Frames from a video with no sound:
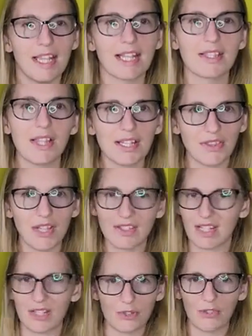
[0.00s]
That's a lot of things,
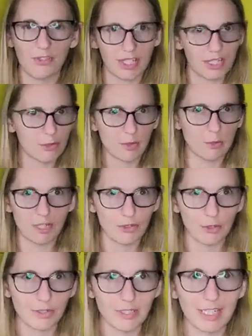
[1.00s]
and actually I feel like this was much
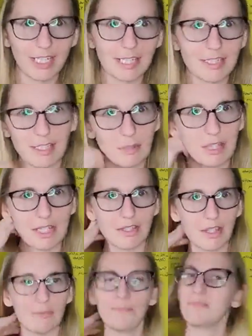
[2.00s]
shorter than I anticipated,
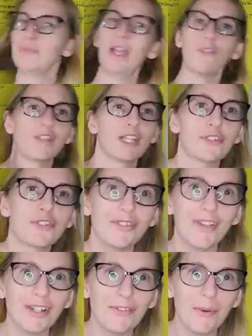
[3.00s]
so now I feel like I should
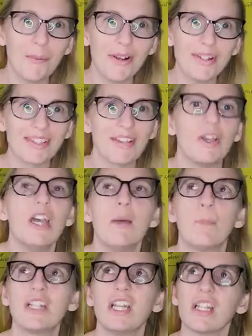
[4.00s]
have gone over more stuff.
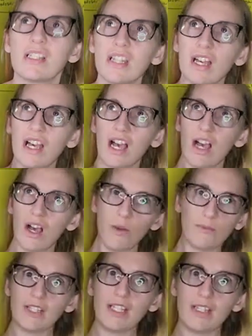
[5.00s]
But
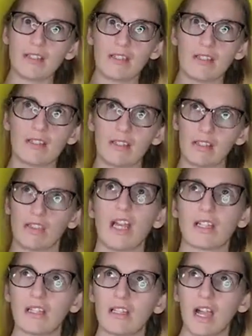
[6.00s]
hopefully
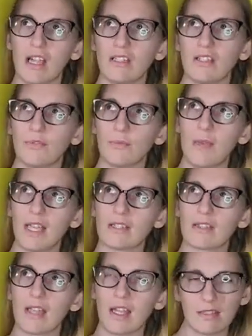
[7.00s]
that kind of makes
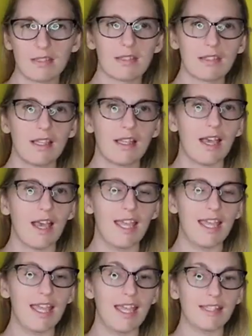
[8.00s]
sense.
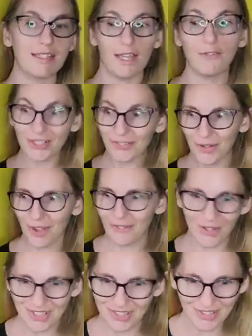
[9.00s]
Definitely, if you have
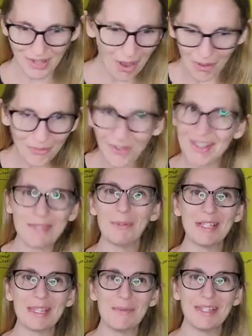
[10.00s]
questions, always
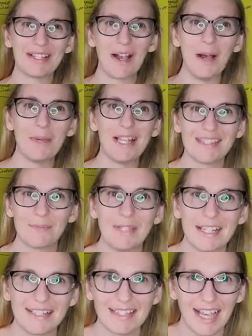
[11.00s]
put them in the comments,
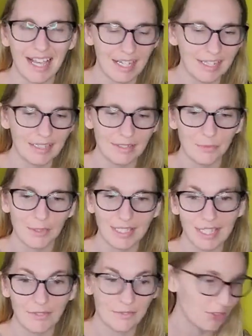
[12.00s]
because I would
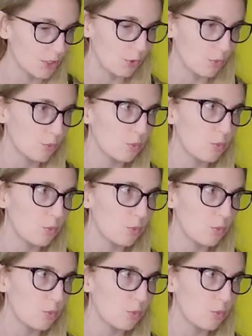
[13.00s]
love to,